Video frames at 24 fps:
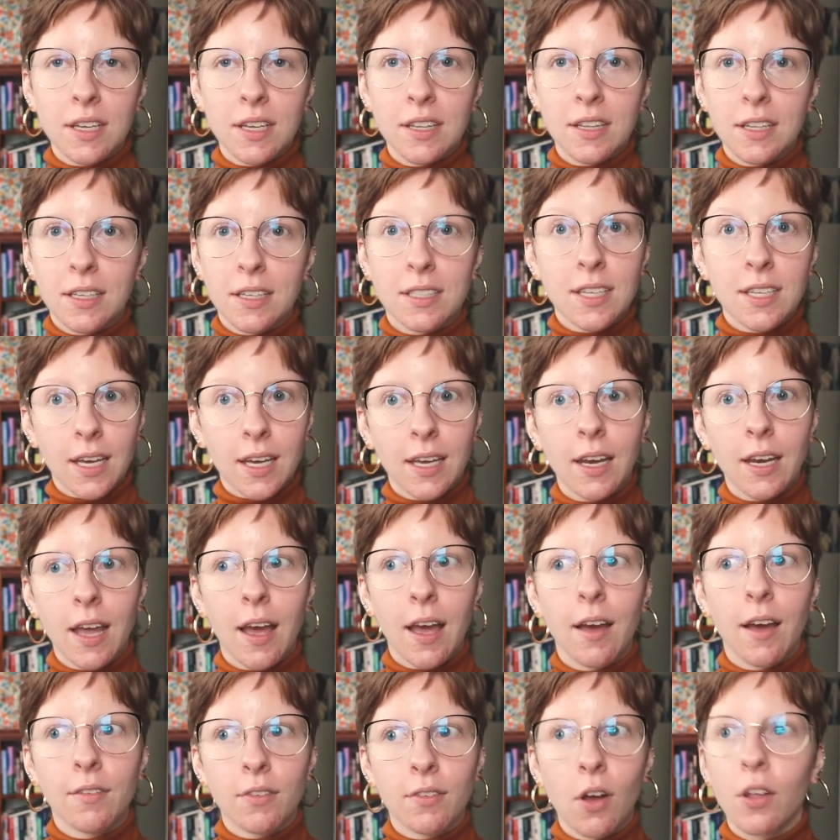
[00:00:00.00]
and then the second
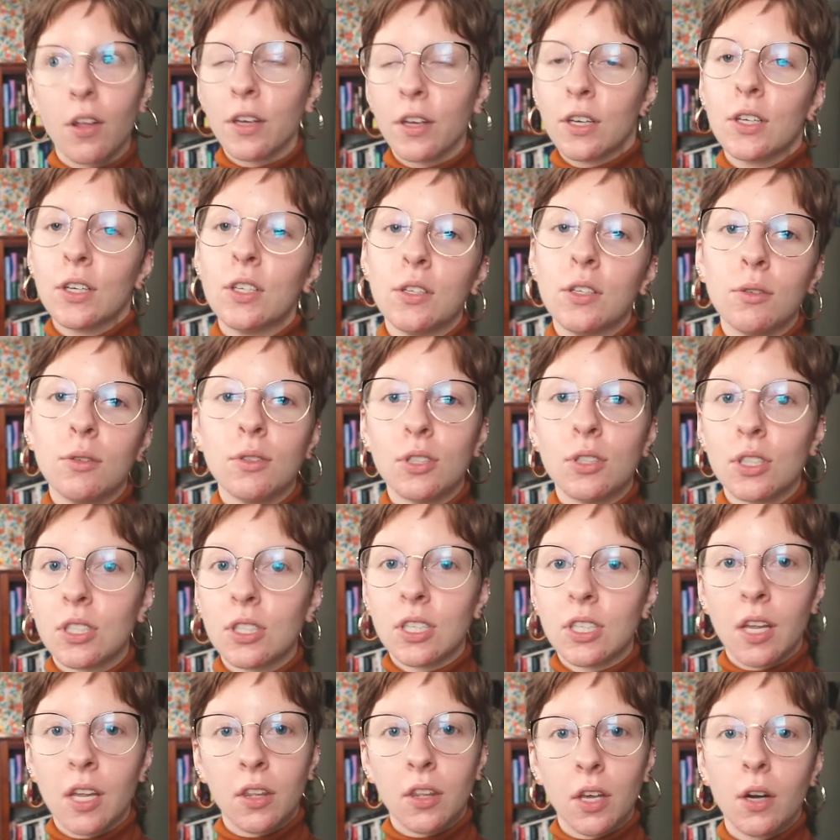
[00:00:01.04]
half all I could do is just
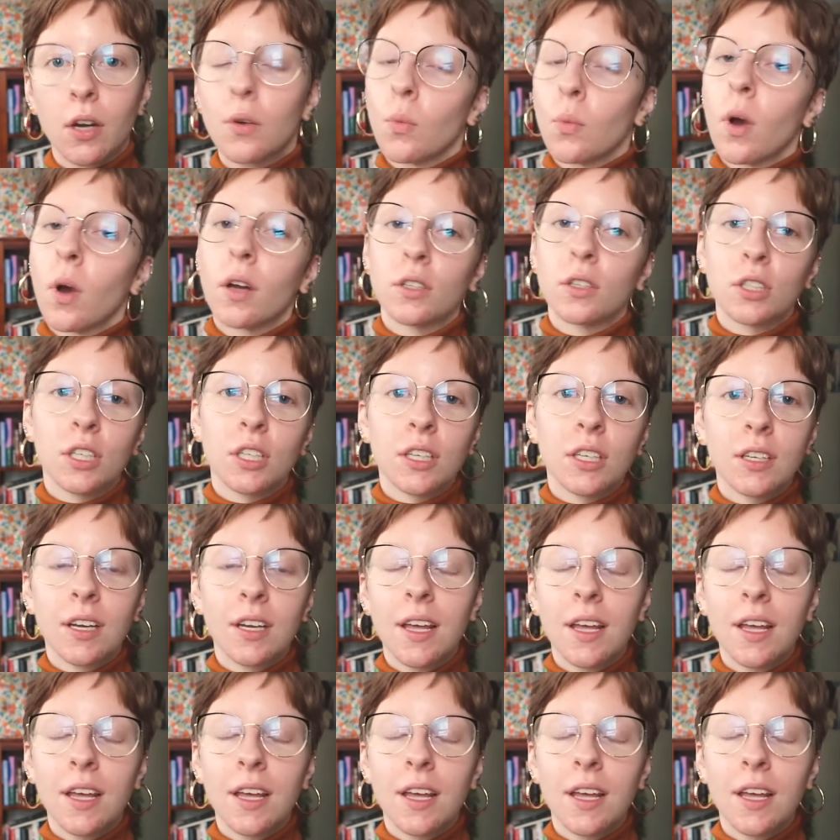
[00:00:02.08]
sit there and watch it.